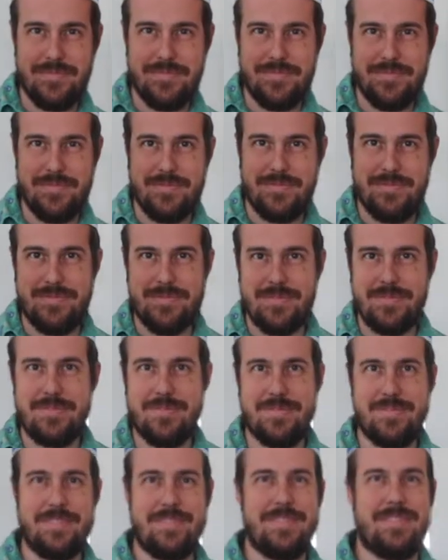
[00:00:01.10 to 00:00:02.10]

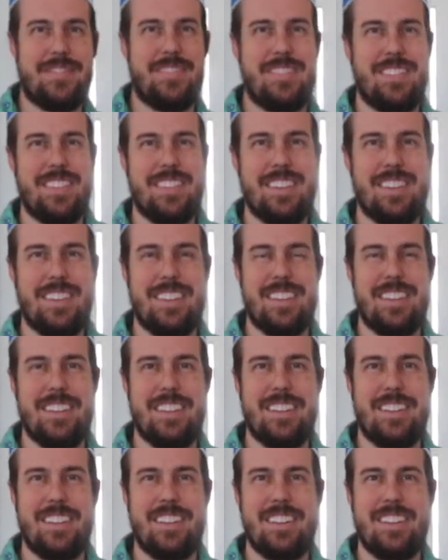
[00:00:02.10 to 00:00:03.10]

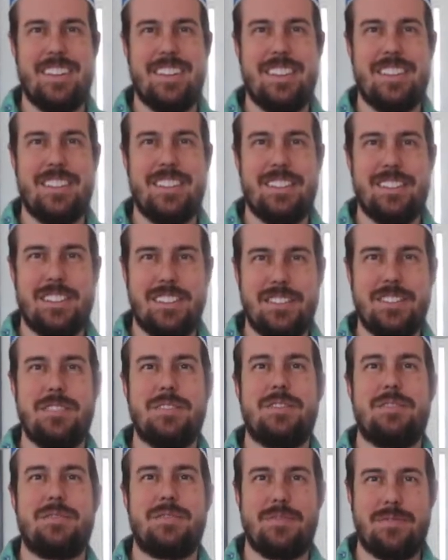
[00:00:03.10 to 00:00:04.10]

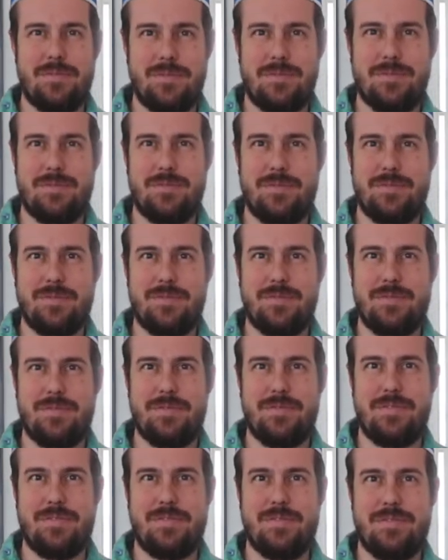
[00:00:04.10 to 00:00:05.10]

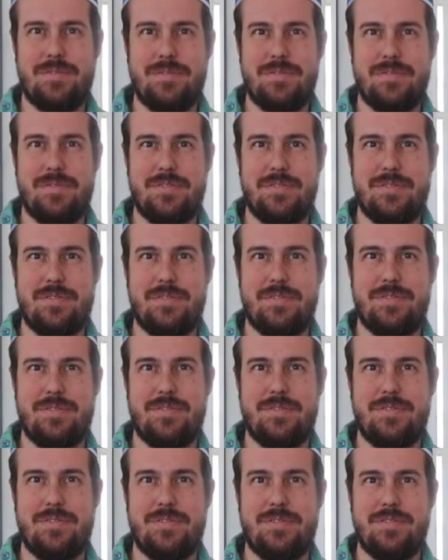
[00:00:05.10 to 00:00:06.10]

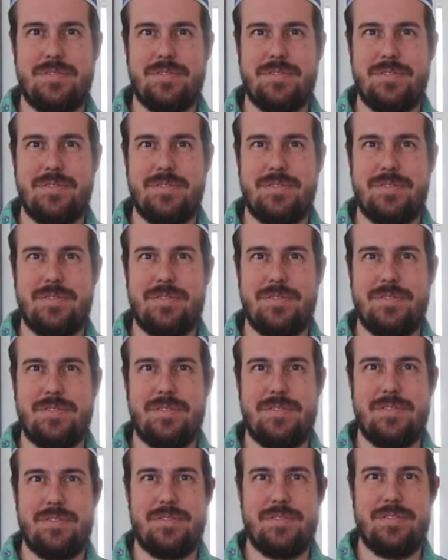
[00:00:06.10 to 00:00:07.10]

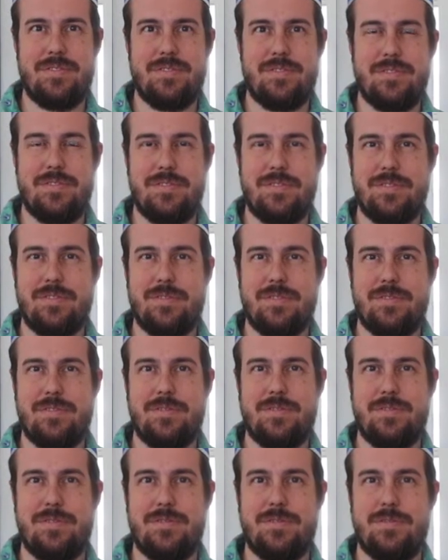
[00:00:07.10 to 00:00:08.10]

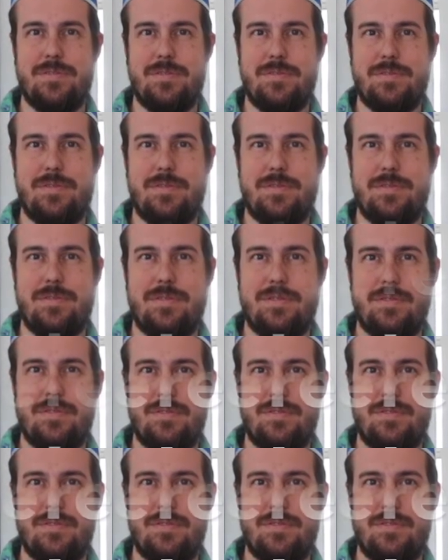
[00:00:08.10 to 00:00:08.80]
This person isn't speaking.